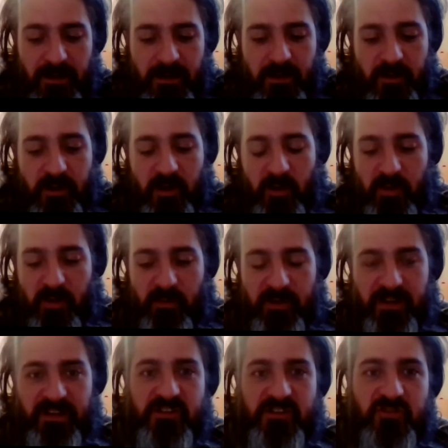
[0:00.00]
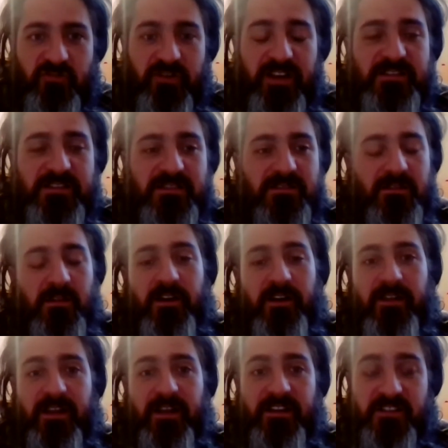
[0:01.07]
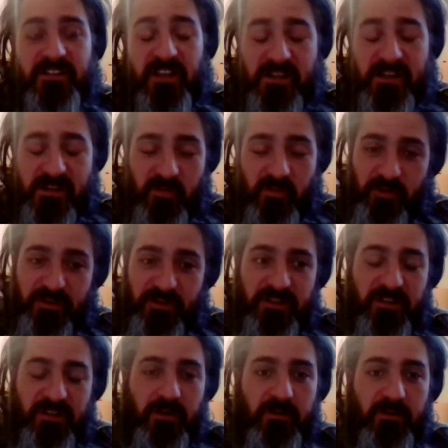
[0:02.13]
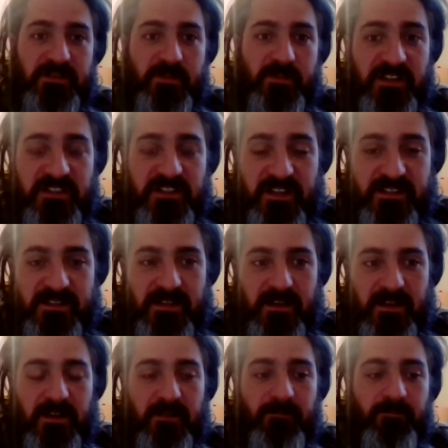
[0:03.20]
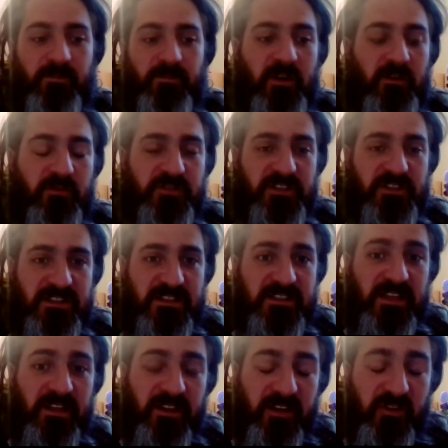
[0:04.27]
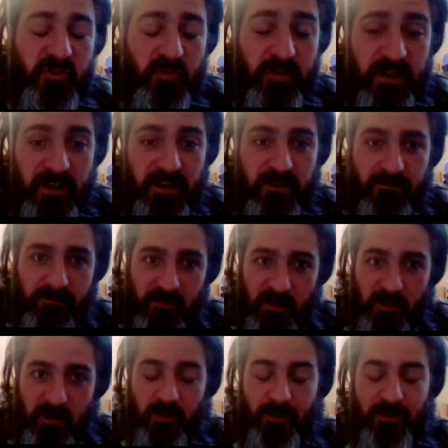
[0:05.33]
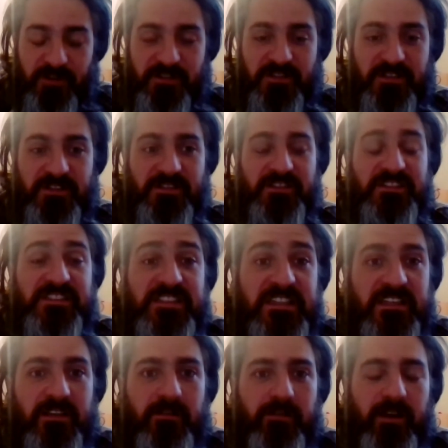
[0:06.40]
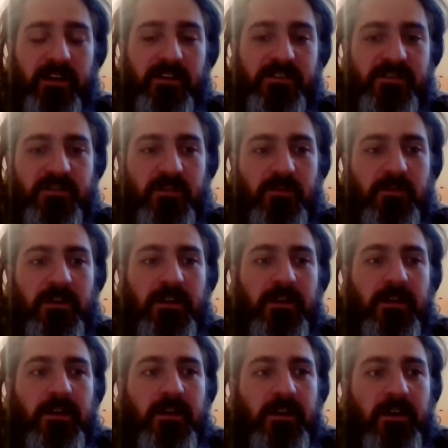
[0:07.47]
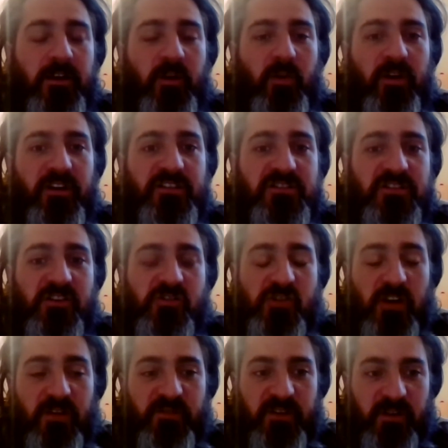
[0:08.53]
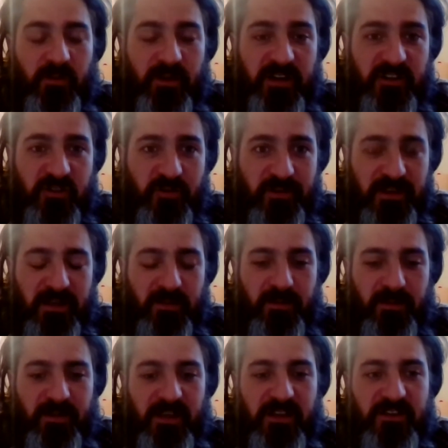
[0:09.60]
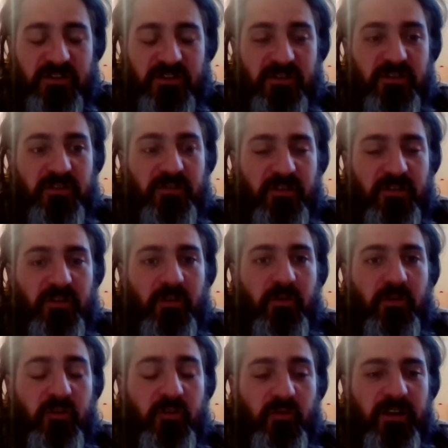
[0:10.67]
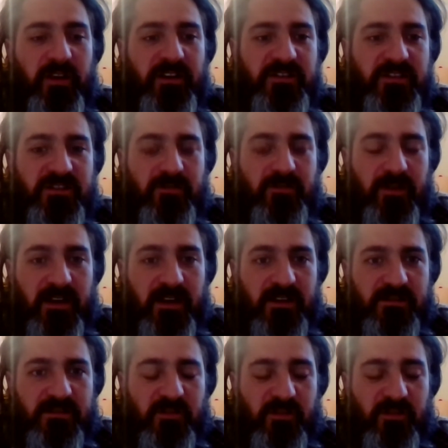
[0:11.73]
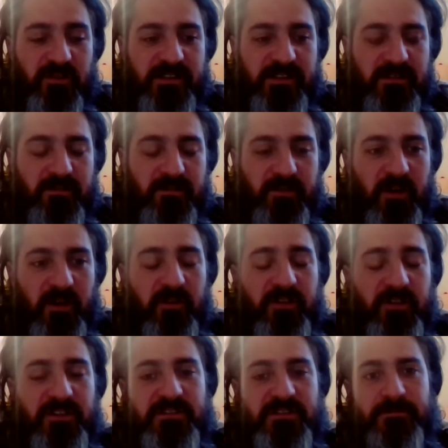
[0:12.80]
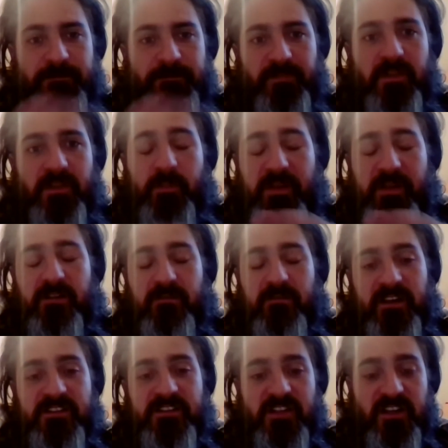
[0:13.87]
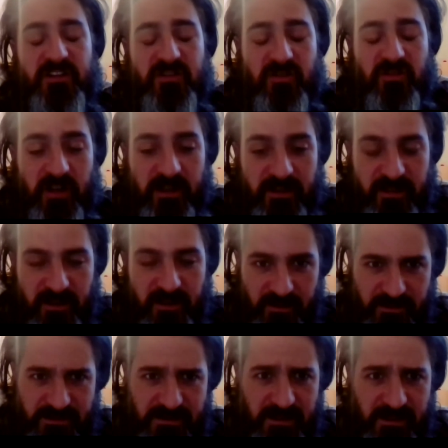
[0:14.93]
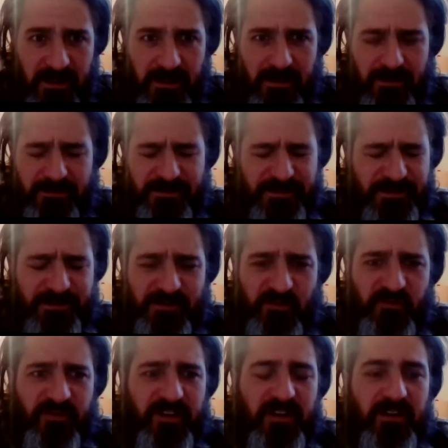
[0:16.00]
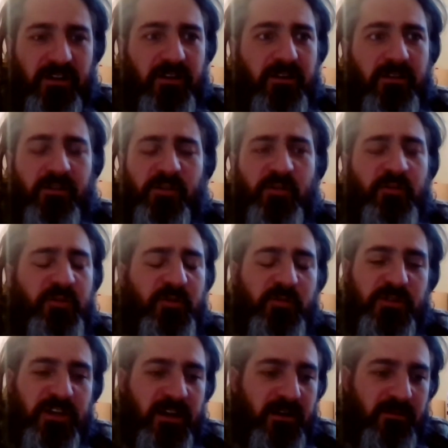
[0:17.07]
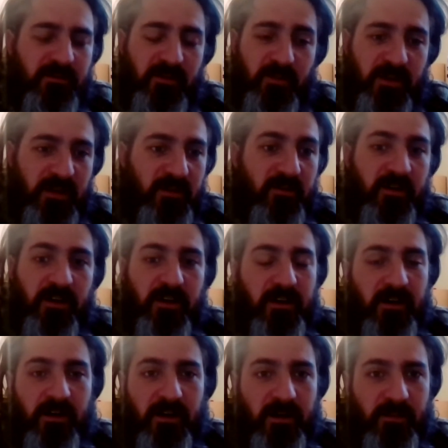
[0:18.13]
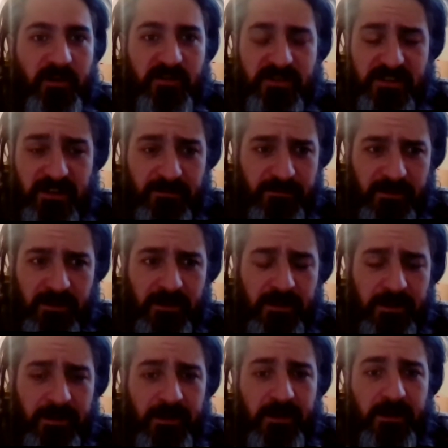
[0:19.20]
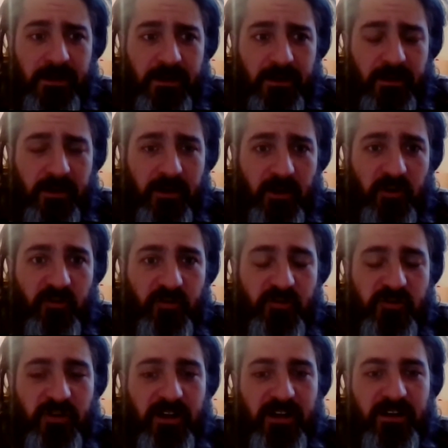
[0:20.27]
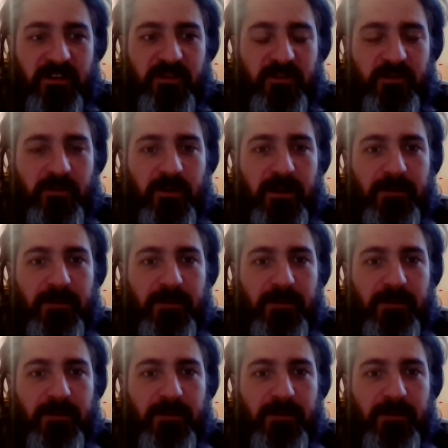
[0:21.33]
we really stress a lot of that education portion, as much as the, just selling a tree, we want you to succeed, right? So, we're going to start you off with the right tree, but making sure you're doing it just right. So there is a bit of educational content on the site. There's an associated YouTube channel with me going on and on about stuff, so trying to